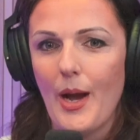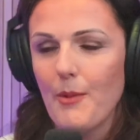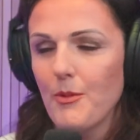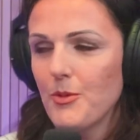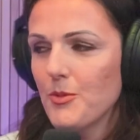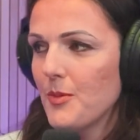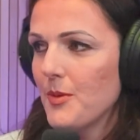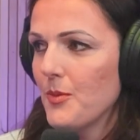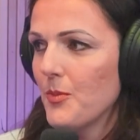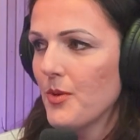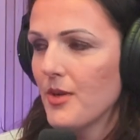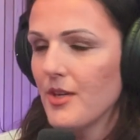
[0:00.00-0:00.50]
would
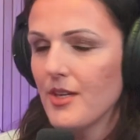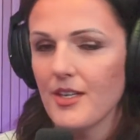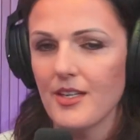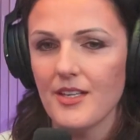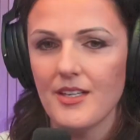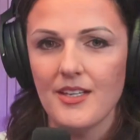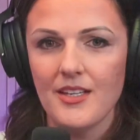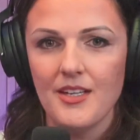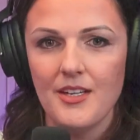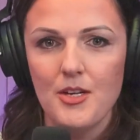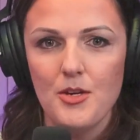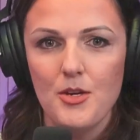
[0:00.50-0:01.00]
we
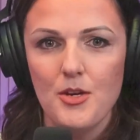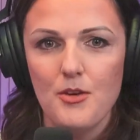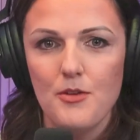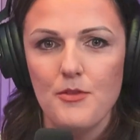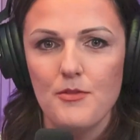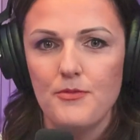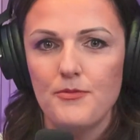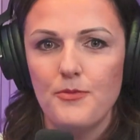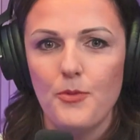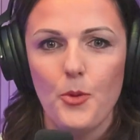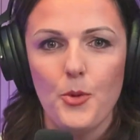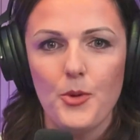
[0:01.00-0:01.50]
work
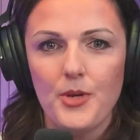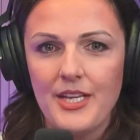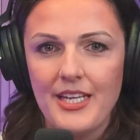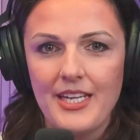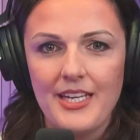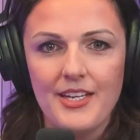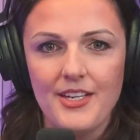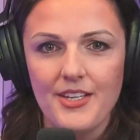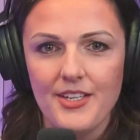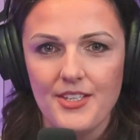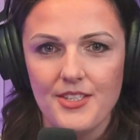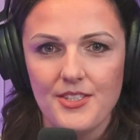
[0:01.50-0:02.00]
forty
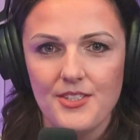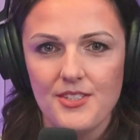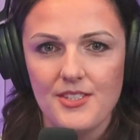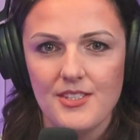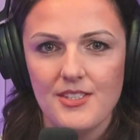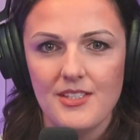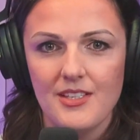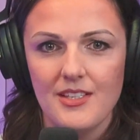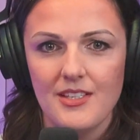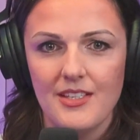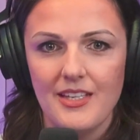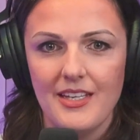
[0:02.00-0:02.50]

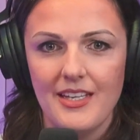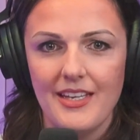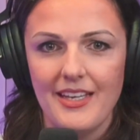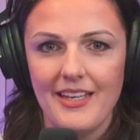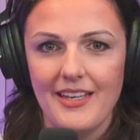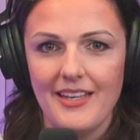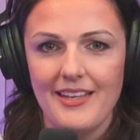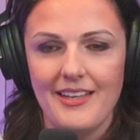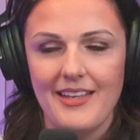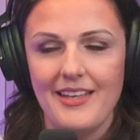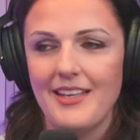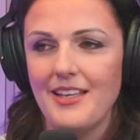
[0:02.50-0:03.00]
years eh,
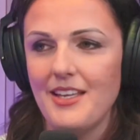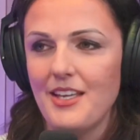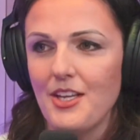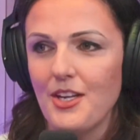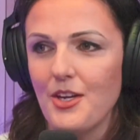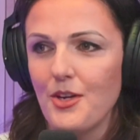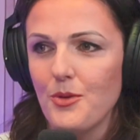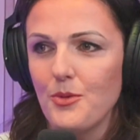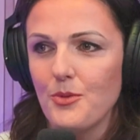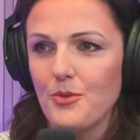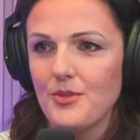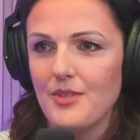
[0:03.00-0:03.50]
you
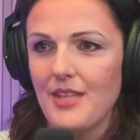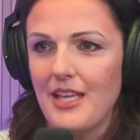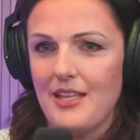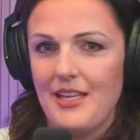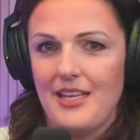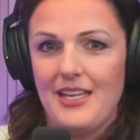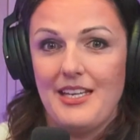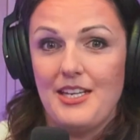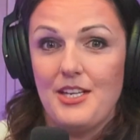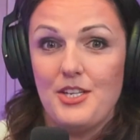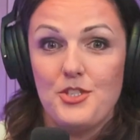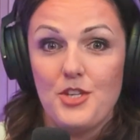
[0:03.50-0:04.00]
know,
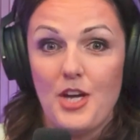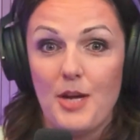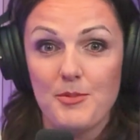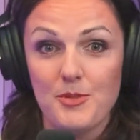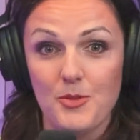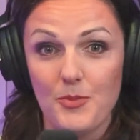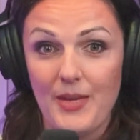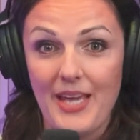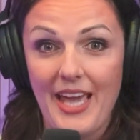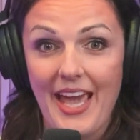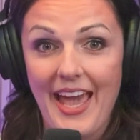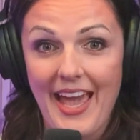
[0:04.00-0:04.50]
in the jobs that
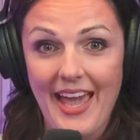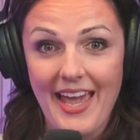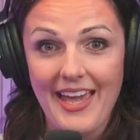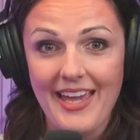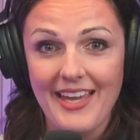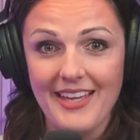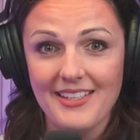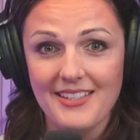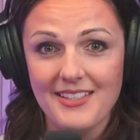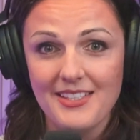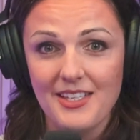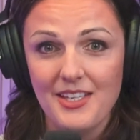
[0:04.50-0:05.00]
we
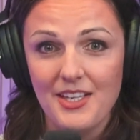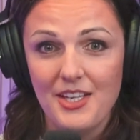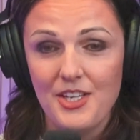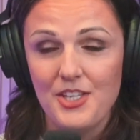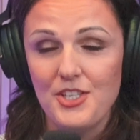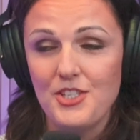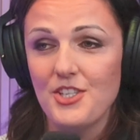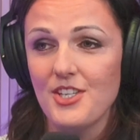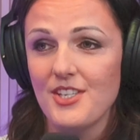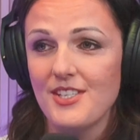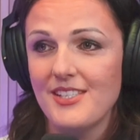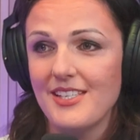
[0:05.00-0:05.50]
hate
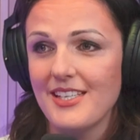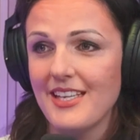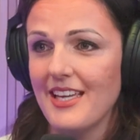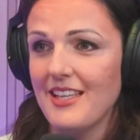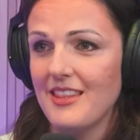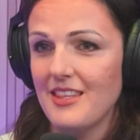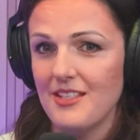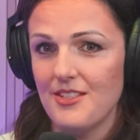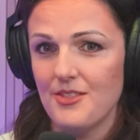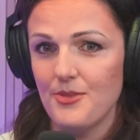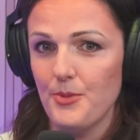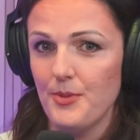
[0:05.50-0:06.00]
just to get
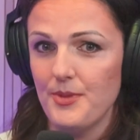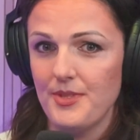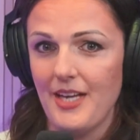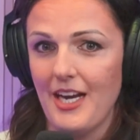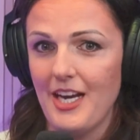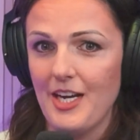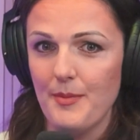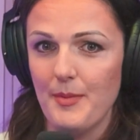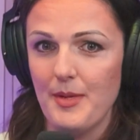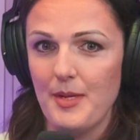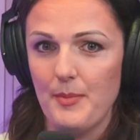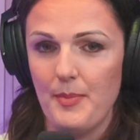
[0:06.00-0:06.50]
the
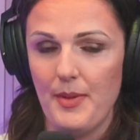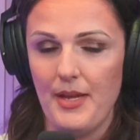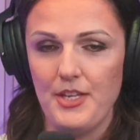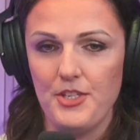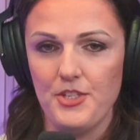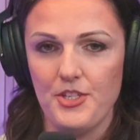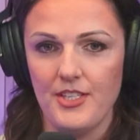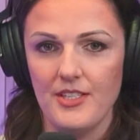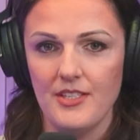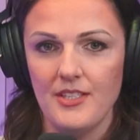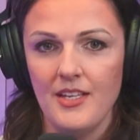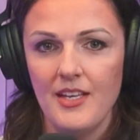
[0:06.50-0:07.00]
retirement and
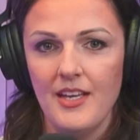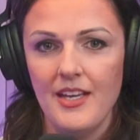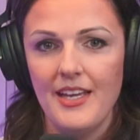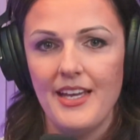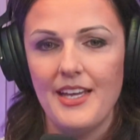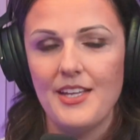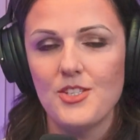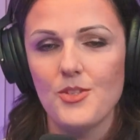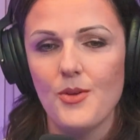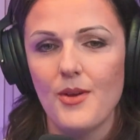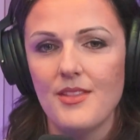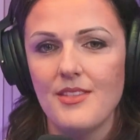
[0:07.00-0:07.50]
pension.
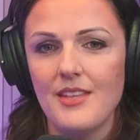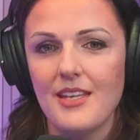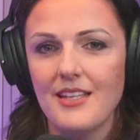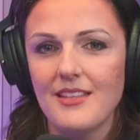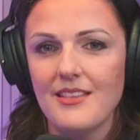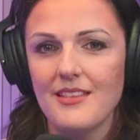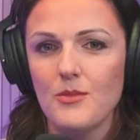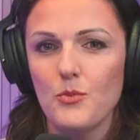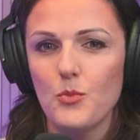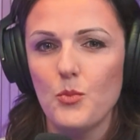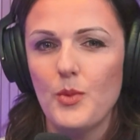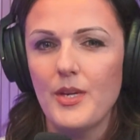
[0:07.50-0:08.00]
And so I think
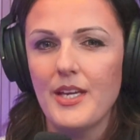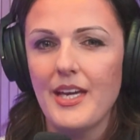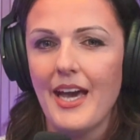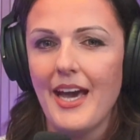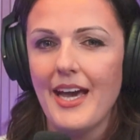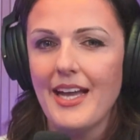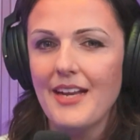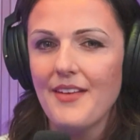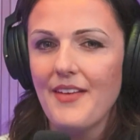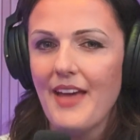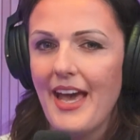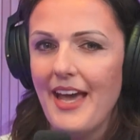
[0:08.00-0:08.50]
we
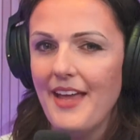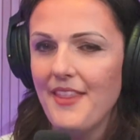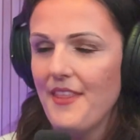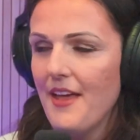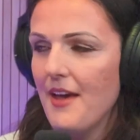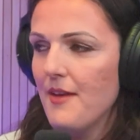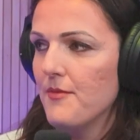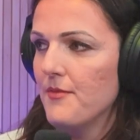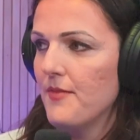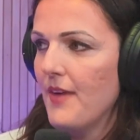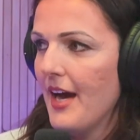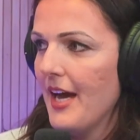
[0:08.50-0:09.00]
kind of had
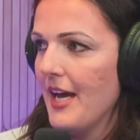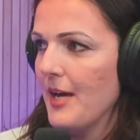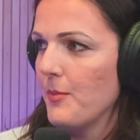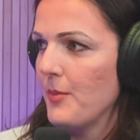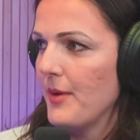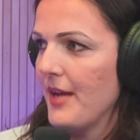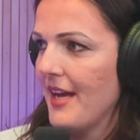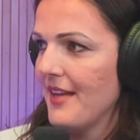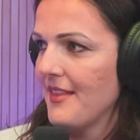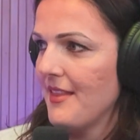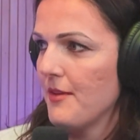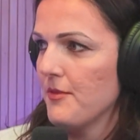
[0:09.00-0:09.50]
that vibe. We
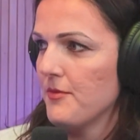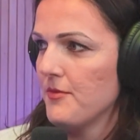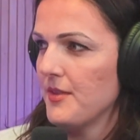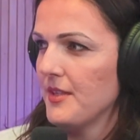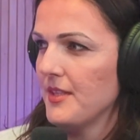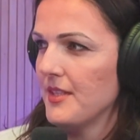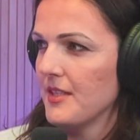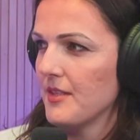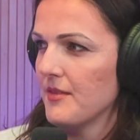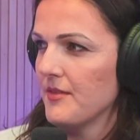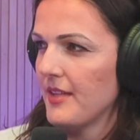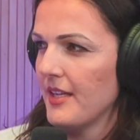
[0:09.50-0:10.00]
had that
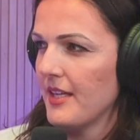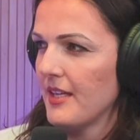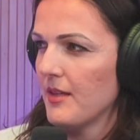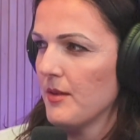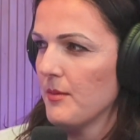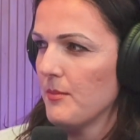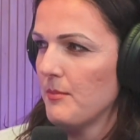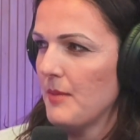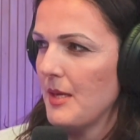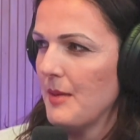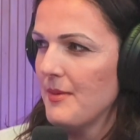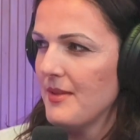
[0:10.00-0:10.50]
feeling of like,
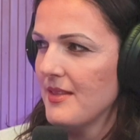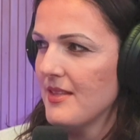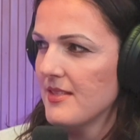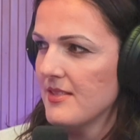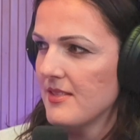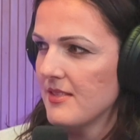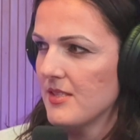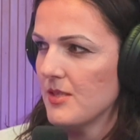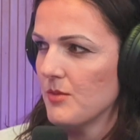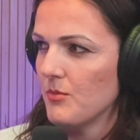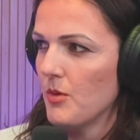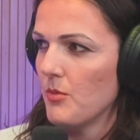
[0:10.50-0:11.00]
maybe this
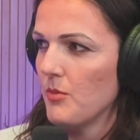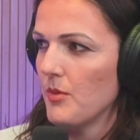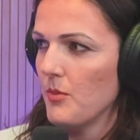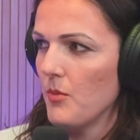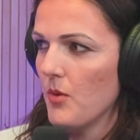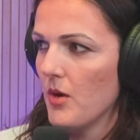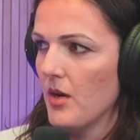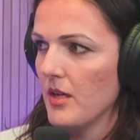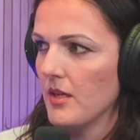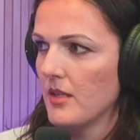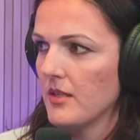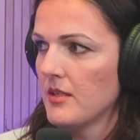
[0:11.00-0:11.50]
isn't what we
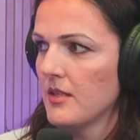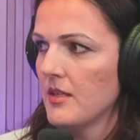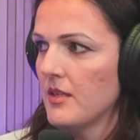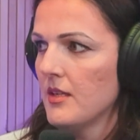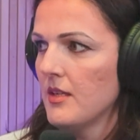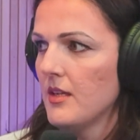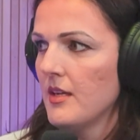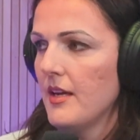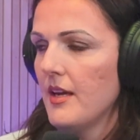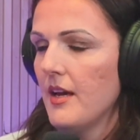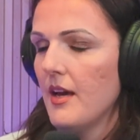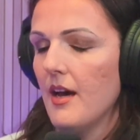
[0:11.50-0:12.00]
want.
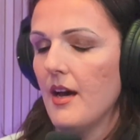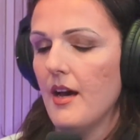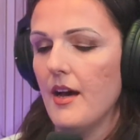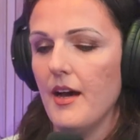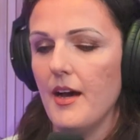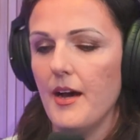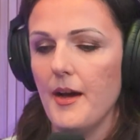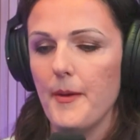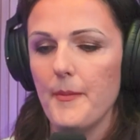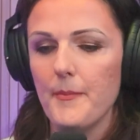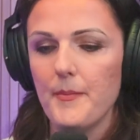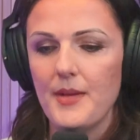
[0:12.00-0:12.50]

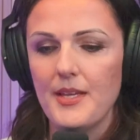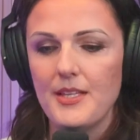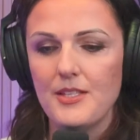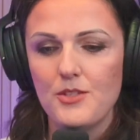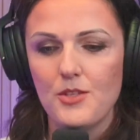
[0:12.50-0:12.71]
Um, and